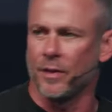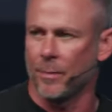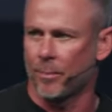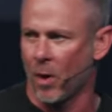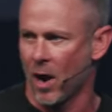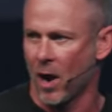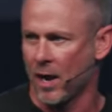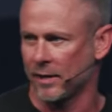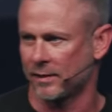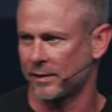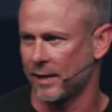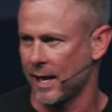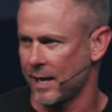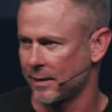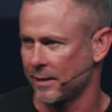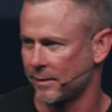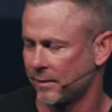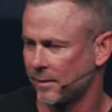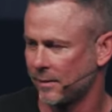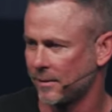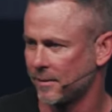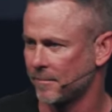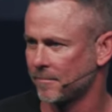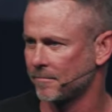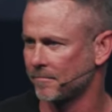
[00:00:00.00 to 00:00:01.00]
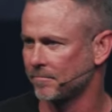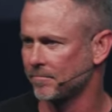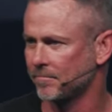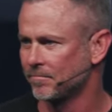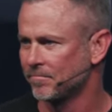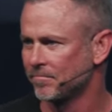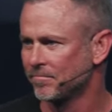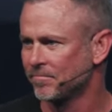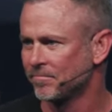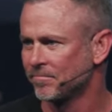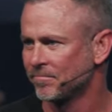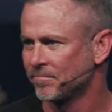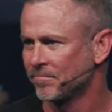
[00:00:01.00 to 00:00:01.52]
the process.
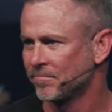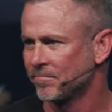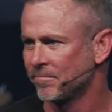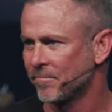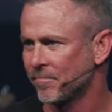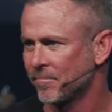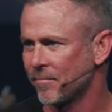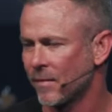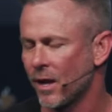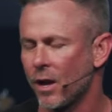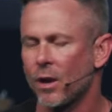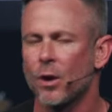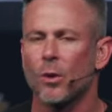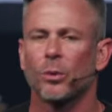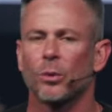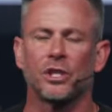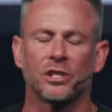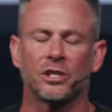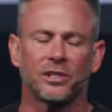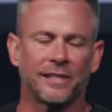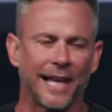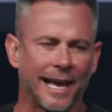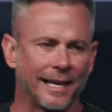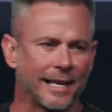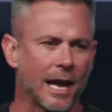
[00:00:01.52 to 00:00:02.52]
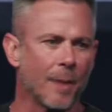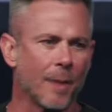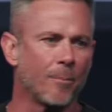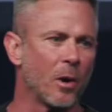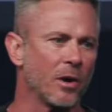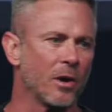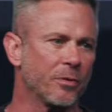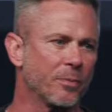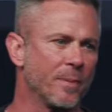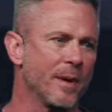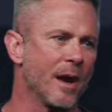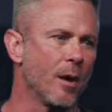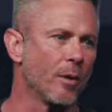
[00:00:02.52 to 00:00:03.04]
Would you stand up
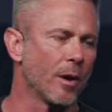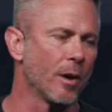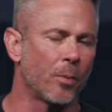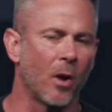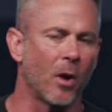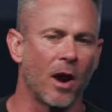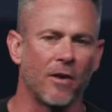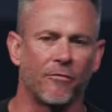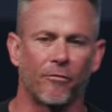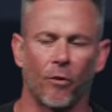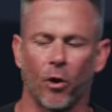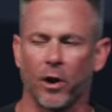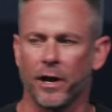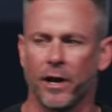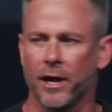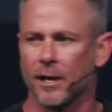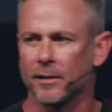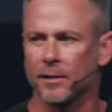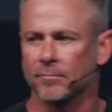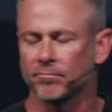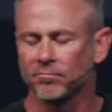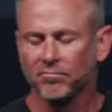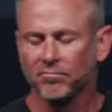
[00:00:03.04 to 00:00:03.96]
with me? I wanna pray for you.